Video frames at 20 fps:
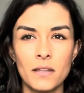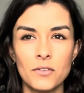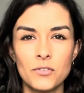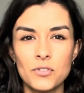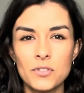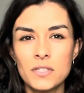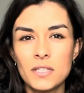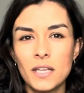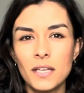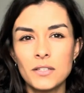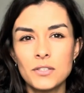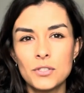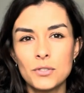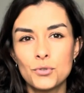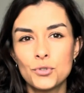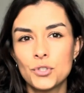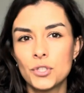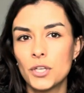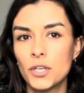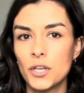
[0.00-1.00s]
just things
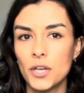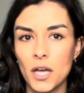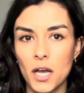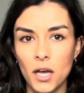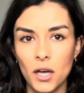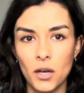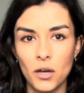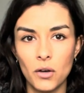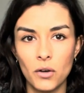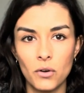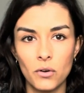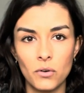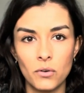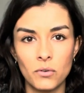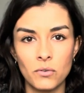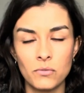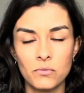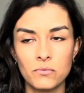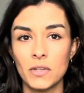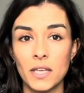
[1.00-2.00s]
you should
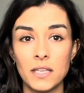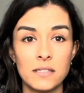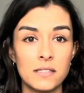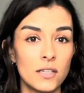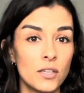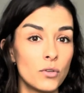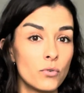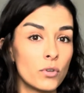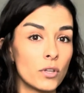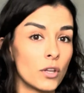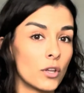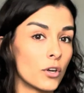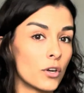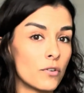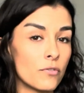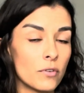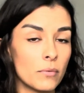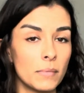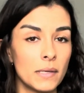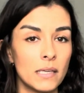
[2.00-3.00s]
know, things that you can
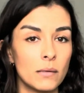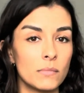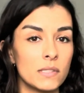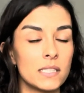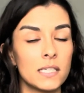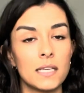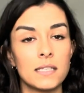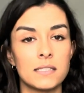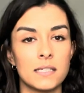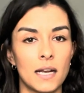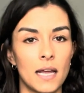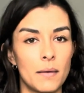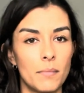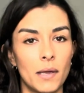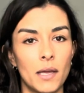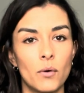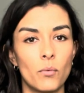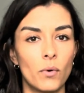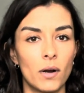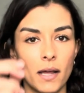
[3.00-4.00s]
learn from me, mistakes that I
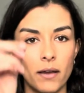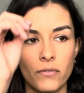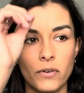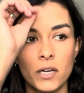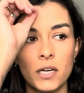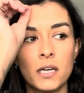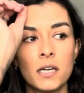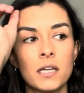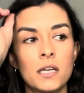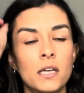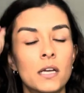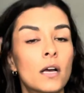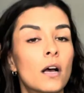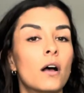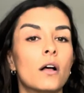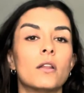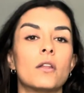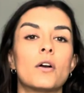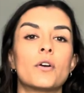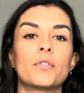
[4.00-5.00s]
made, whatever,
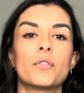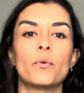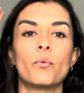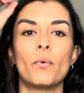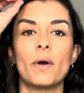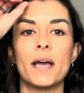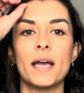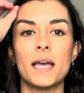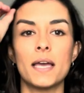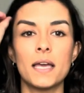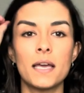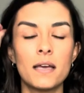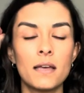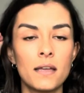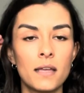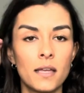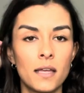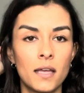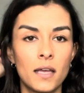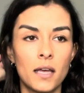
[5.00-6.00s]
along the way,
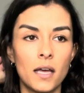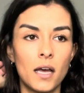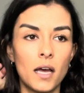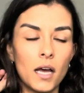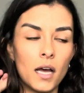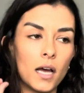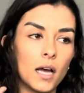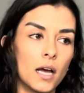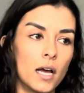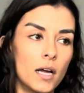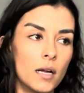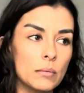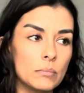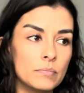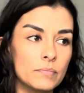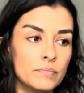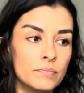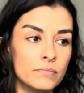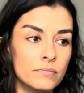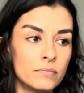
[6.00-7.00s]

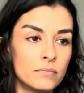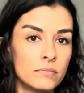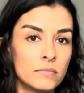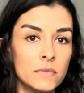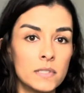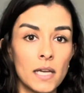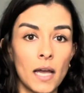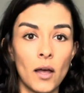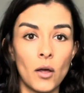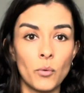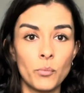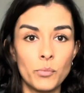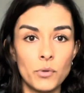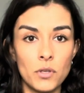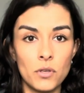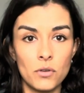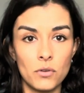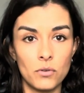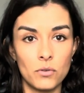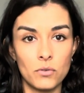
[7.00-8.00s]
to help
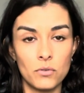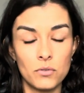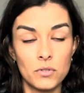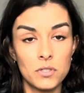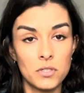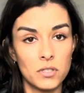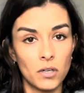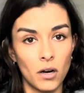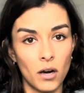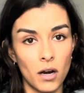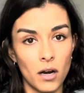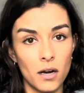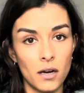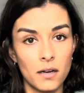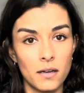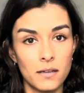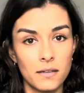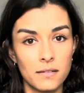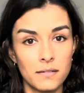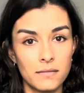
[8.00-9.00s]
you
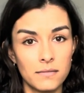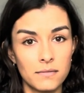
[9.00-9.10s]
start